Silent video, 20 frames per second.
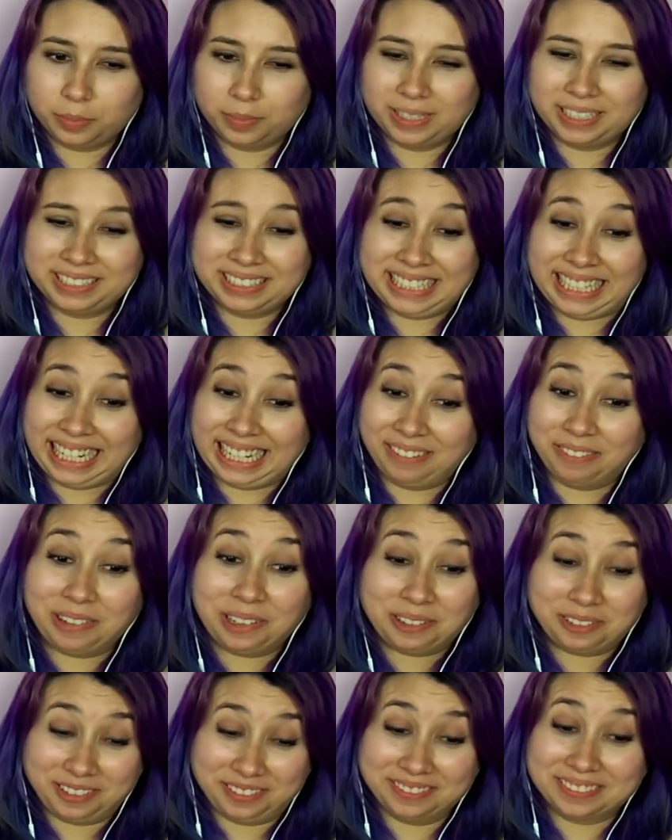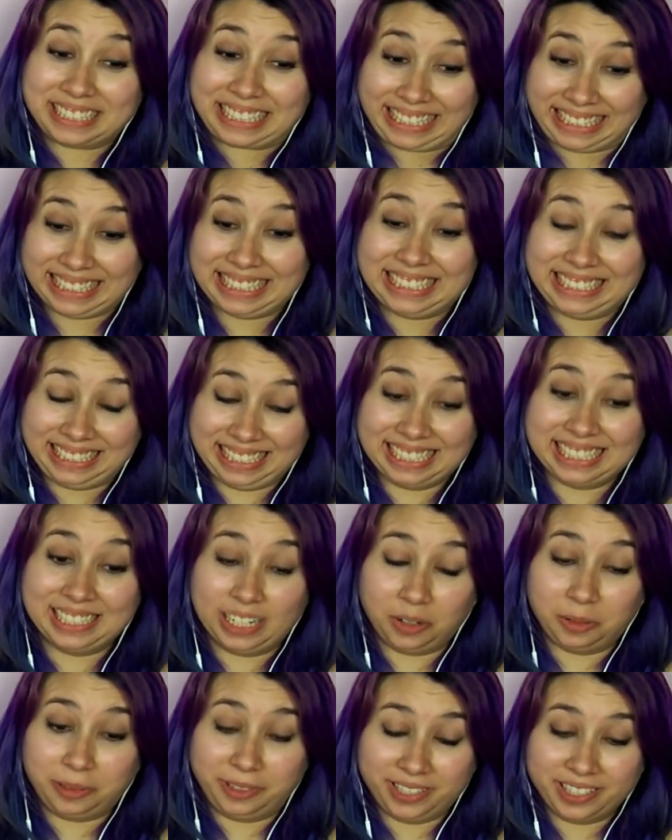Oh, yeah, well, she
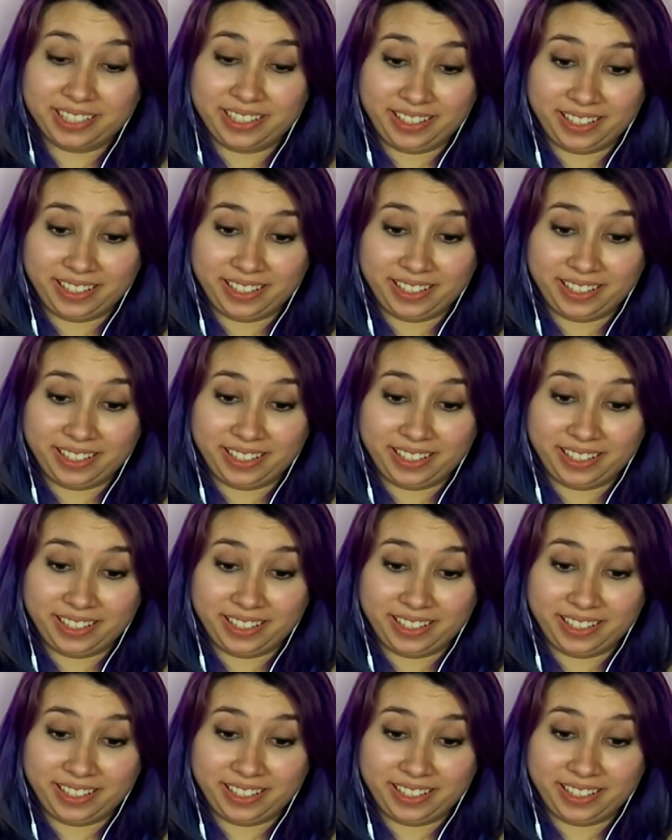knows.